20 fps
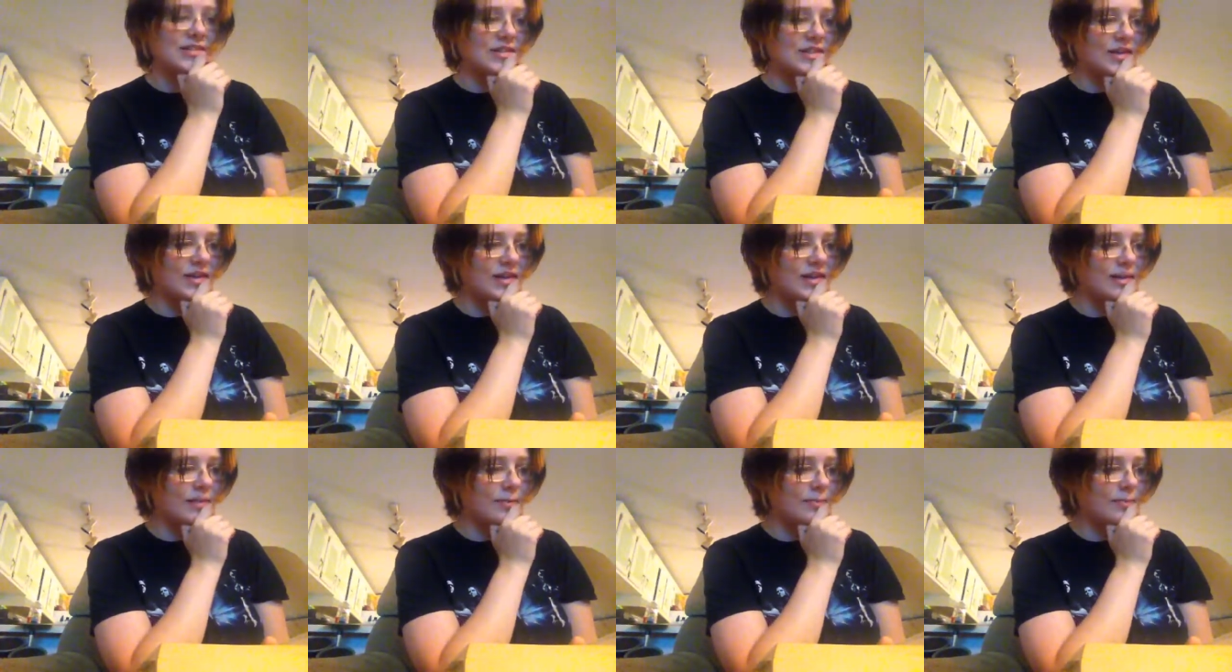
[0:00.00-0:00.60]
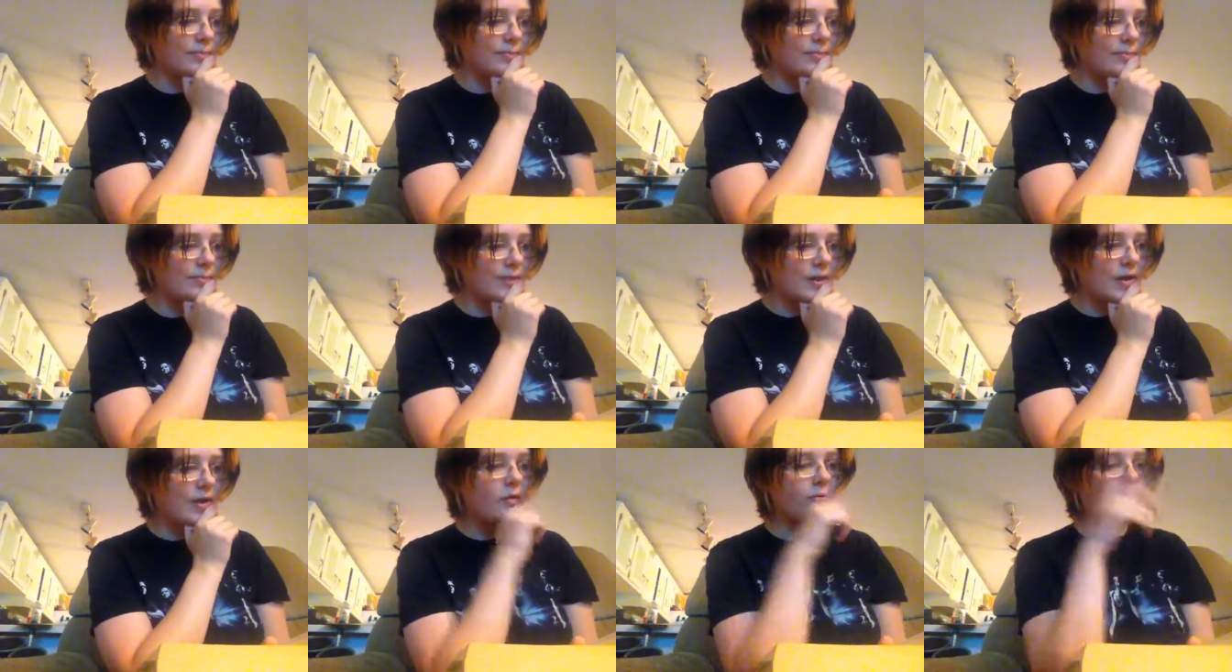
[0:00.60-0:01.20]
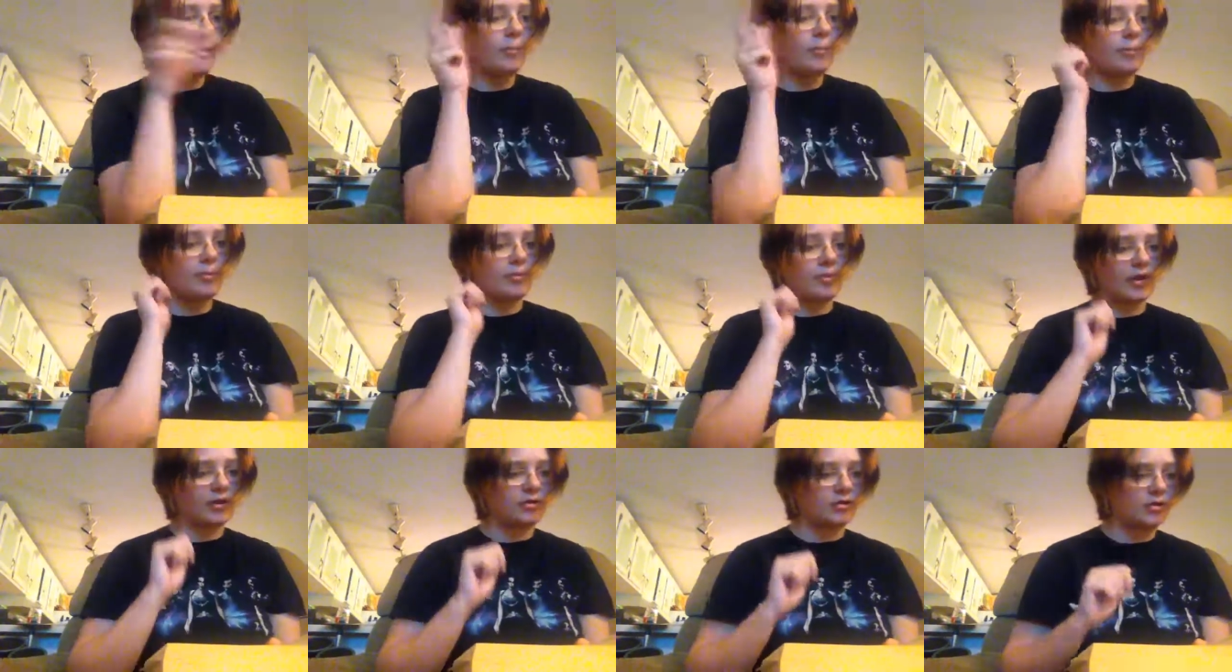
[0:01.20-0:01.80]
to come. Remember
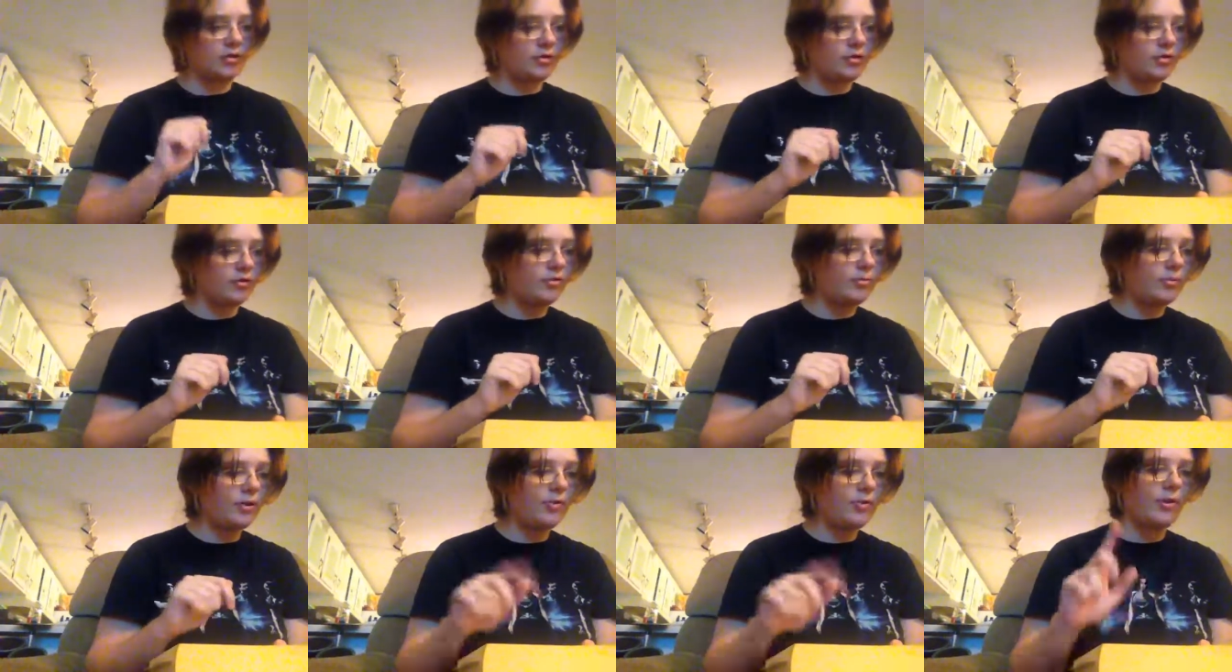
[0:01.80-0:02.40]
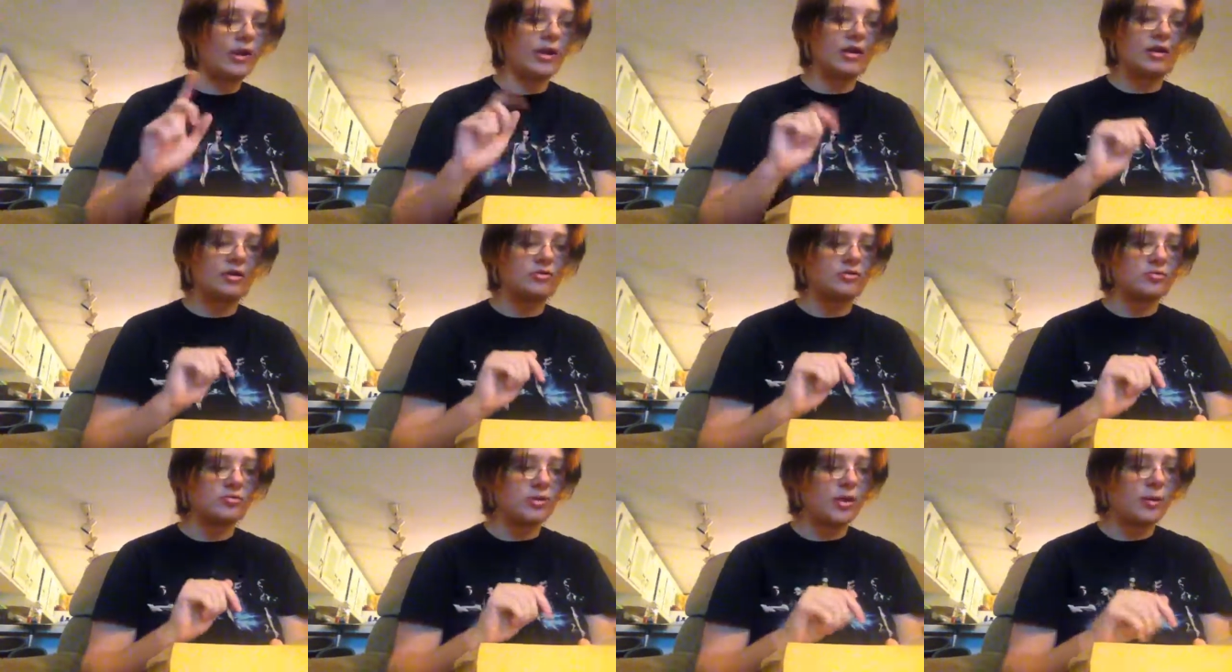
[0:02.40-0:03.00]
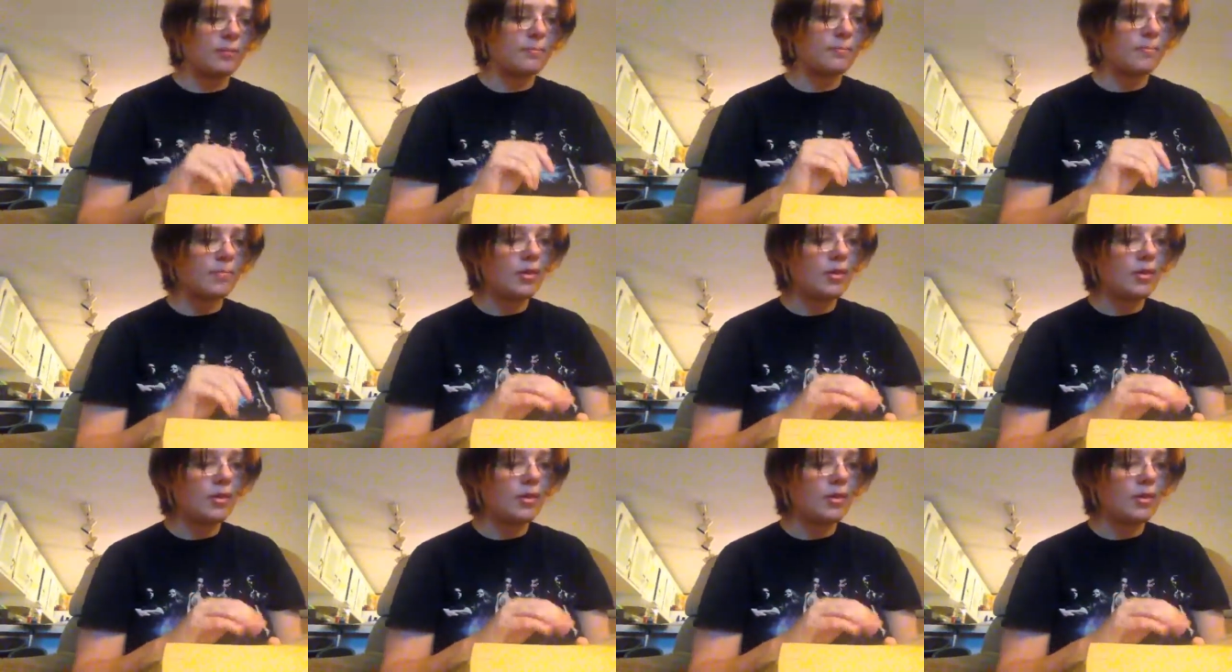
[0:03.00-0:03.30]
that, daughter. You had better write it down sometime.